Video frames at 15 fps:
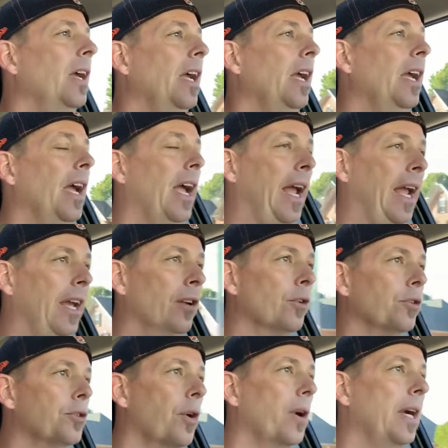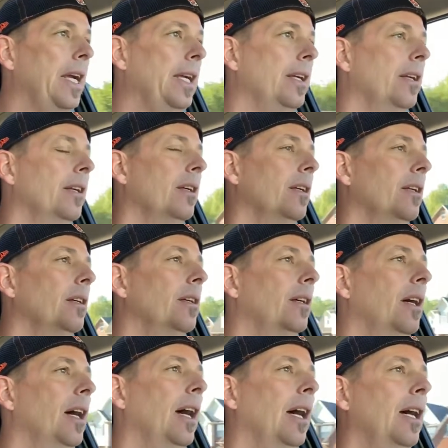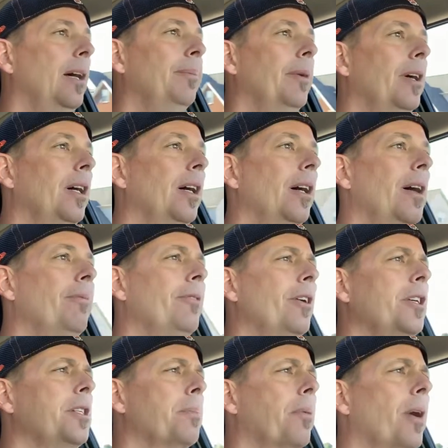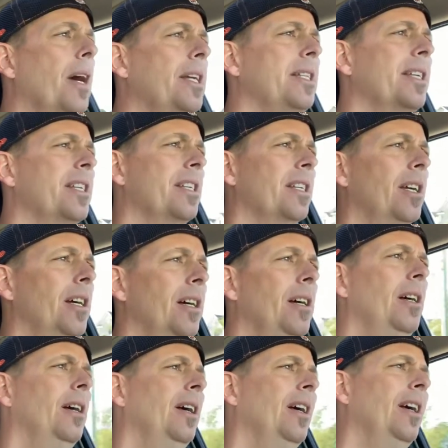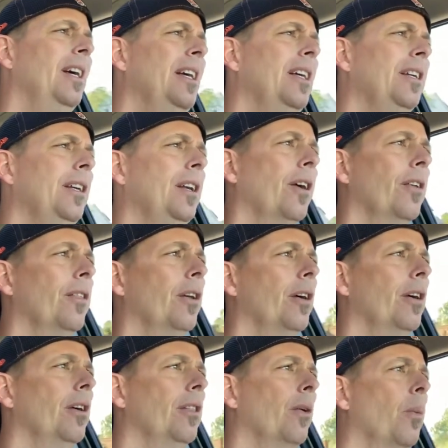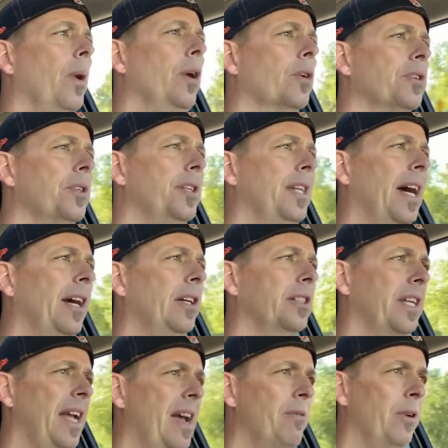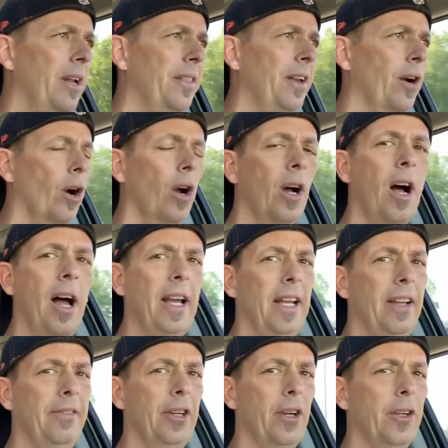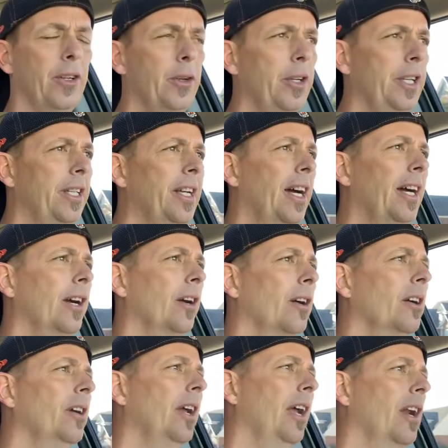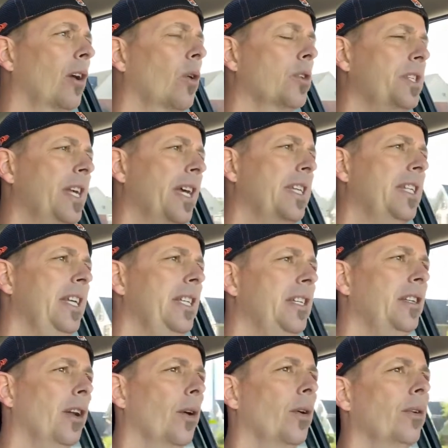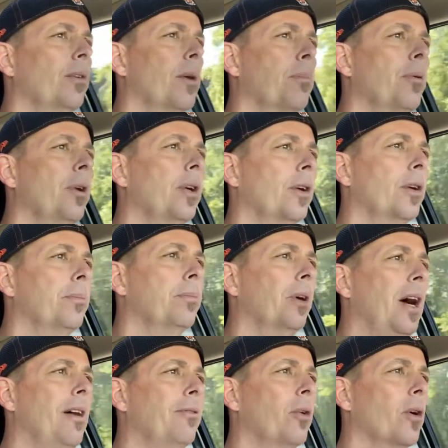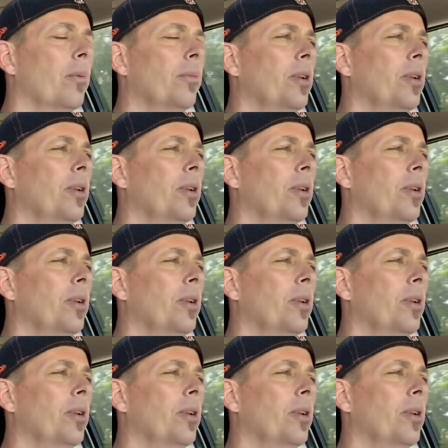It handles great. I'm very surprised because the wheels and tires they have on that thing are a lot heavier duty tire, and of course the XD is a pretty good platform.